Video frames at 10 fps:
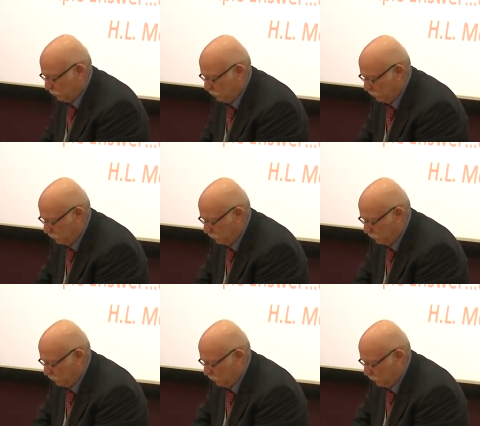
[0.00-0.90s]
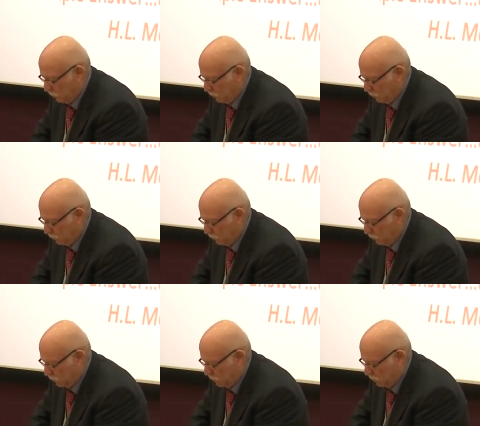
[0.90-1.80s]

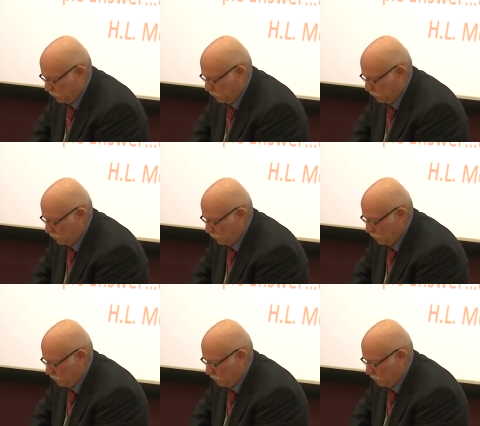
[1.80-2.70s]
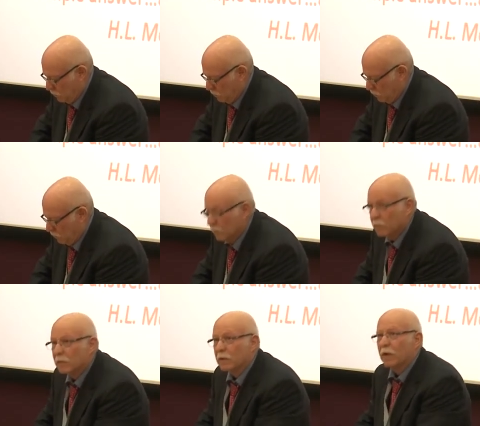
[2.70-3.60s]

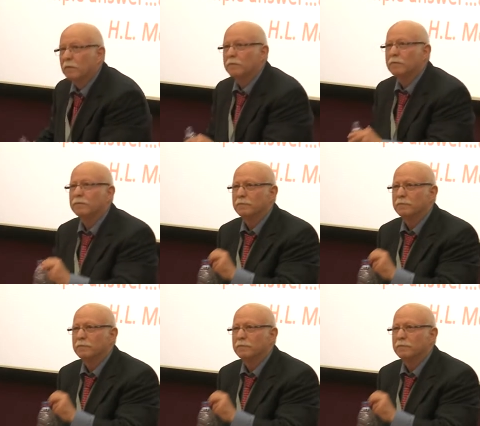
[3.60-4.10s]
Nobody speaks.